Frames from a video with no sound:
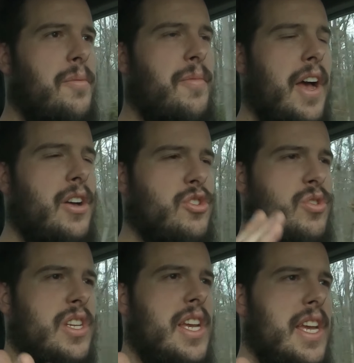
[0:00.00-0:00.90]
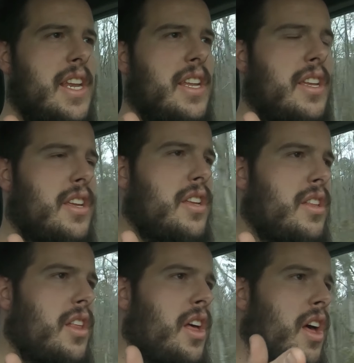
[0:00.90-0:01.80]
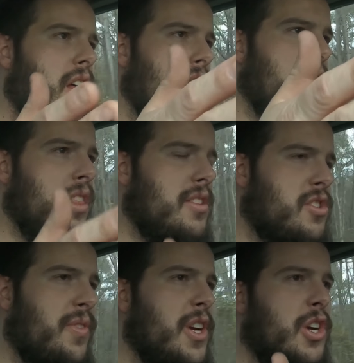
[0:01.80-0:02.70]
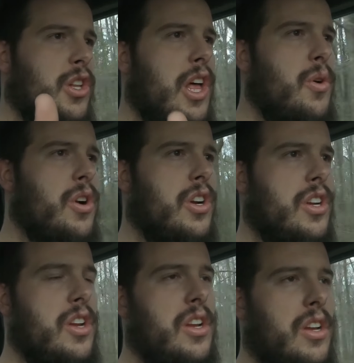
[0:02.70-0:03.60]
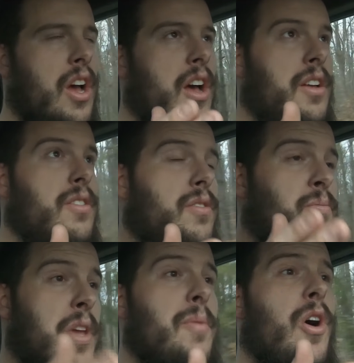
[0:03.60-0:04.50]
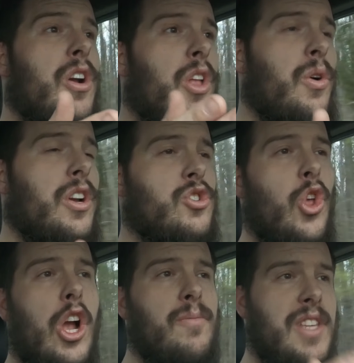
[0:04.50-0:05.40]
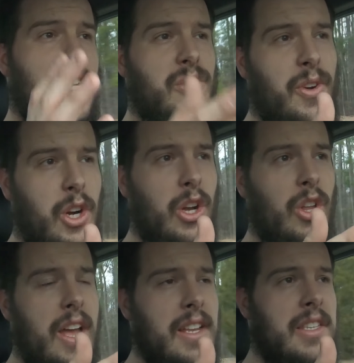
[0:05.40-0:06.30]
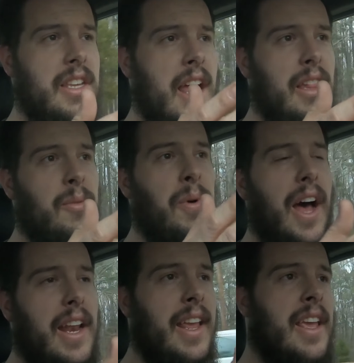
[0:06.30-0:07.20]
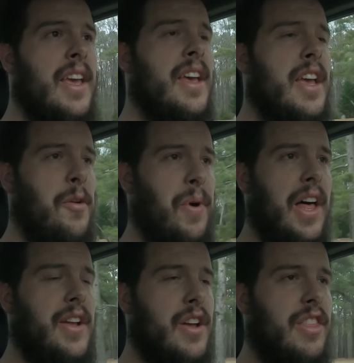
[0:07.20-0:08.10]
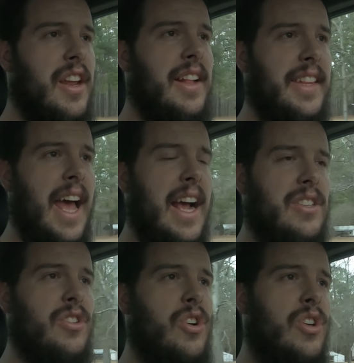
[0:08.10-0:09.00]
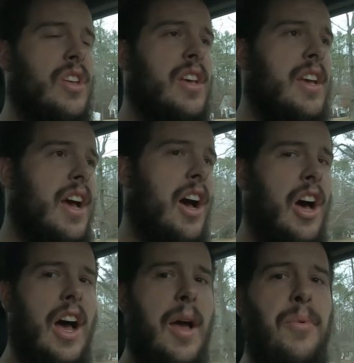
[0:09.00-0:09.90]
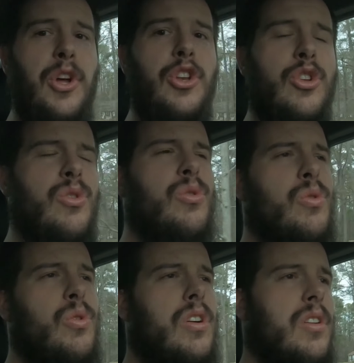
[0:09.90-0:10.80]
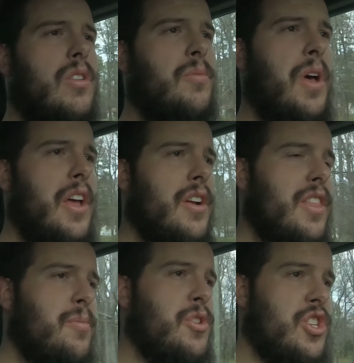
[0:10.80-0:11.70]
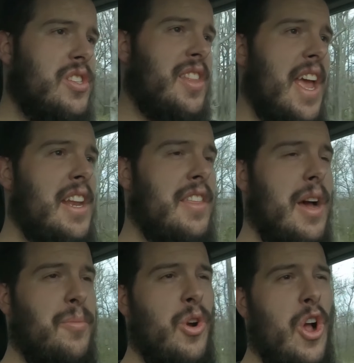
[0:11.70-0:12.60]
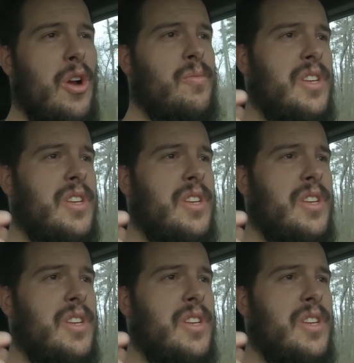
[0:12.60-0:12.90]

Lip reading: I also did spherical lower BMR lower control arms that had spherical ends at the body and polyurethane at the axle. I put new polyurethane bushings at the end of the upper arms.